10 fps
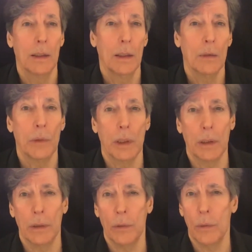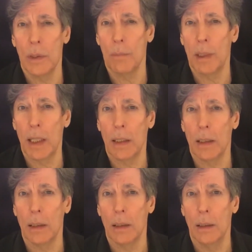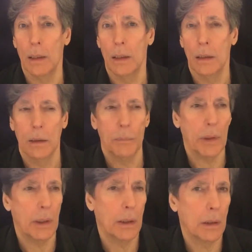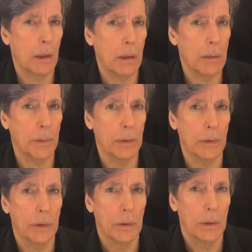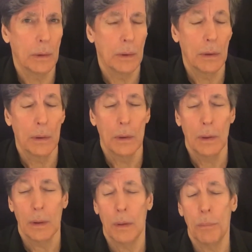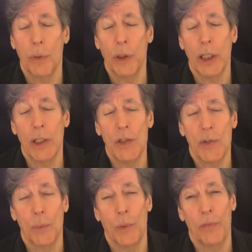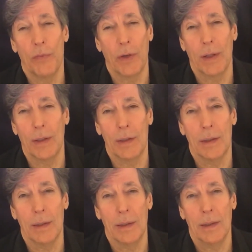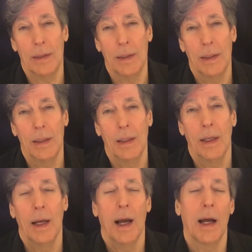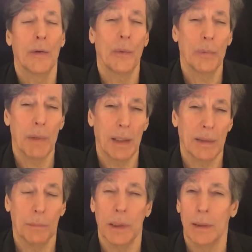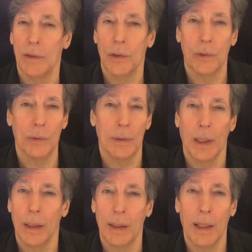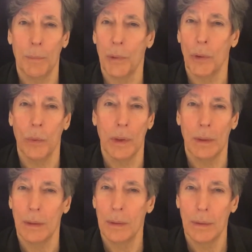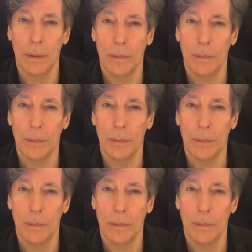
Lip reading: What are you going to do with the blanket? Put it in the garbage. The police will find it. I'm going back to bed, Toad. I can't be a witness.